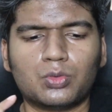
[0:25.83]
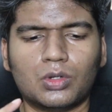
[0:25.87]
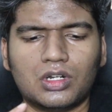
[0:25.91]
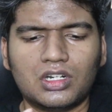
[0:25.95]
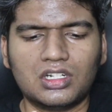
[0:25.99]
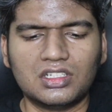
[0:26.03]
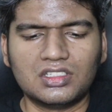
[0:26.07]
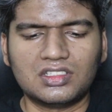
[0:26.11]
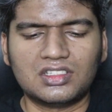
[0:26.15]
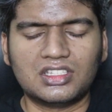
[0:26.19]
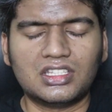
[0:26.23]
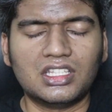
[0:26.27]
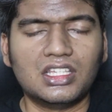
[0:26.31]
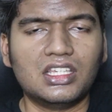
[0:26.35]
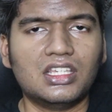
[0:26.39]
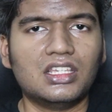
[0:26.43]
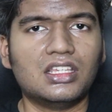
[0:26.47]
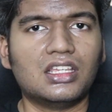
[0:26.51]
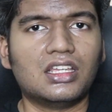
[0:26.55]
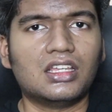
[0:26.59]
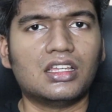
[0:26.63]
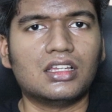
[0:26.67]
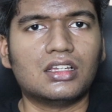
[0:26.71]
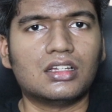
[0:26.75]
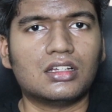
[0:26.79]
One is
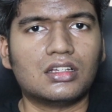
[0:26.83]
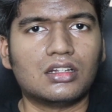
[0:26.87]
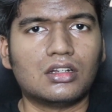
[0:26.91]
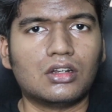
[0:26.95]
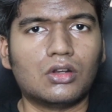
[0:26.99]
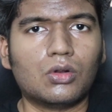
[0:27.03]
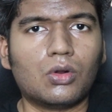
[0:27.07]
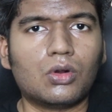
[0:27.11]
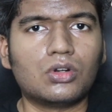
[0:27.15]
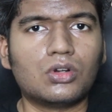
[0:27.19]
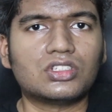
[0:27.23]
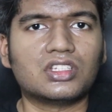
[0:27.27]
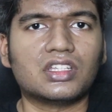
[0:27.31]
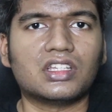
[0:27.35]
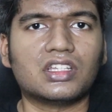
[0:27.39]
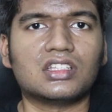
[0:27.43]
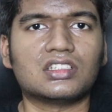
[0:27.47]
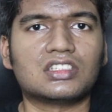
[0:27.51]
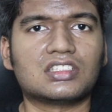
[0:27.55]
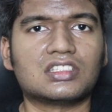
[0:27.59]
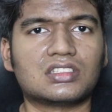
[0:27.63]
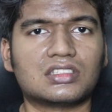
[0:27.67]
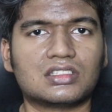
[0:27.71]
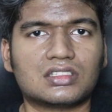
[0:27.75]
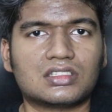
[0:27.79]
the Node.js
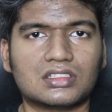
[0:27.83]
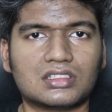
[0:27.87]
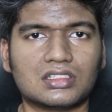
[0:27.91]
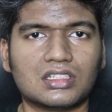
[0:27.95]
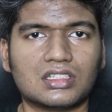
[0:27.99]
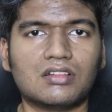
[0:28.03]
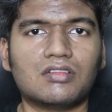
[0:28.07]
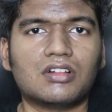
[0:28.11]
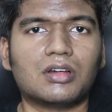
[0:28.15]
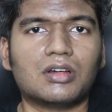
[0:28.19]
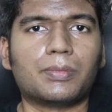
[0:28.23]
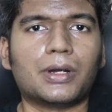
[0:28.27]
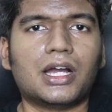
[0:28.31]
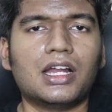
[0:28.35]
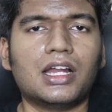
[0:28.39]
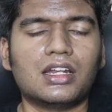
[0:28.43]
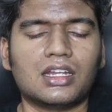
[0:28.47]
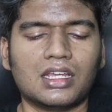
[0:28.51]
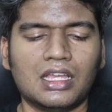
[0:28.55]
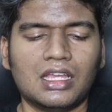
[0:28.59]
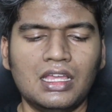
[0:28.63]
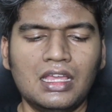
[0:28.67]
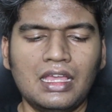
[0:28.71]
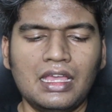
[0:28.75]
server part